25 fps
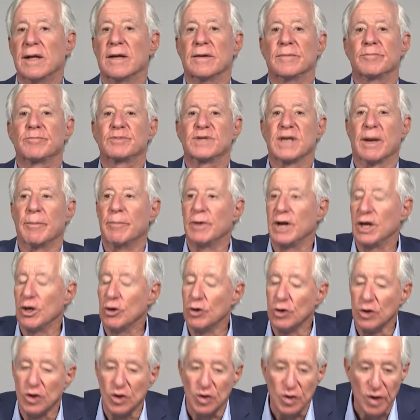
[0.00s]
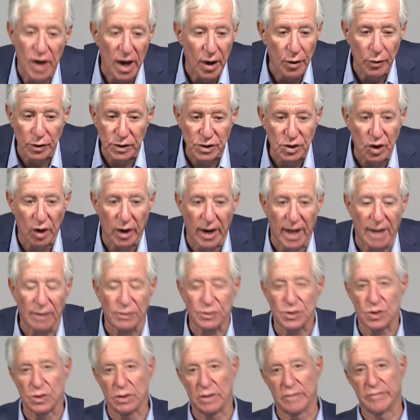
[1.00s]
somebody who you know has got
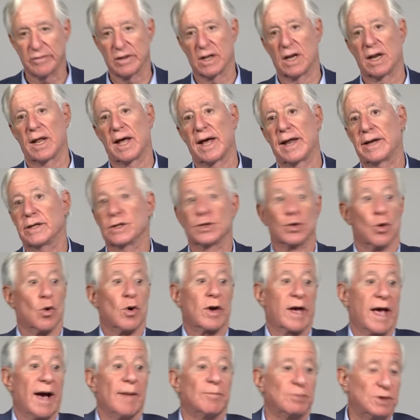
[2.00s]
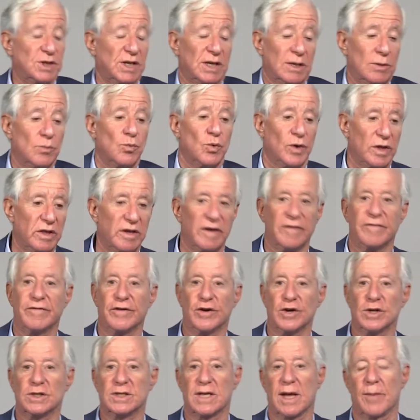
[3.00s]
ulcerative colitis or comes in with their
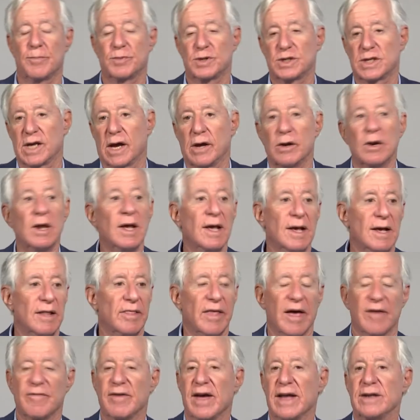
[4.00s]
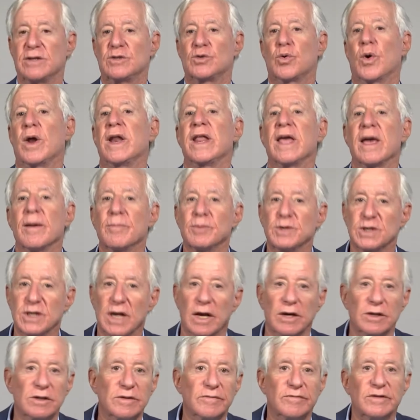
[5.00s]
first episode and they've had 20
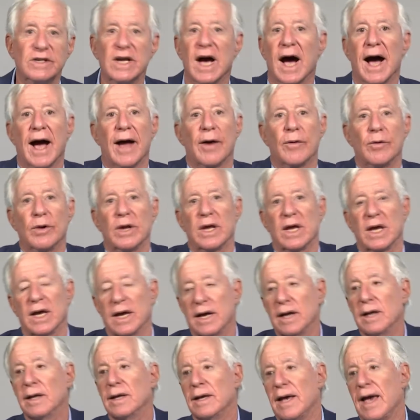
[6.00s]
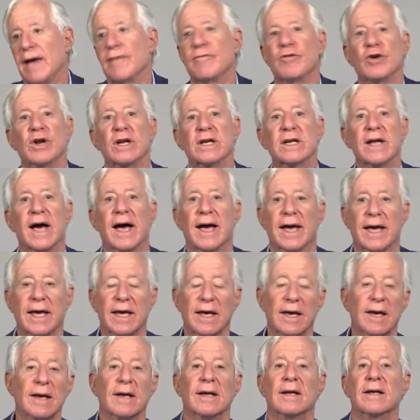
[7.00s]
episodes of diarrhea every day
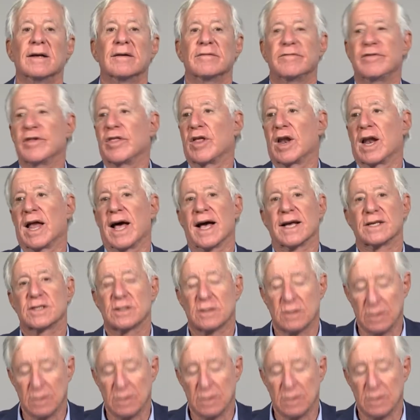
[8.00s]
for the last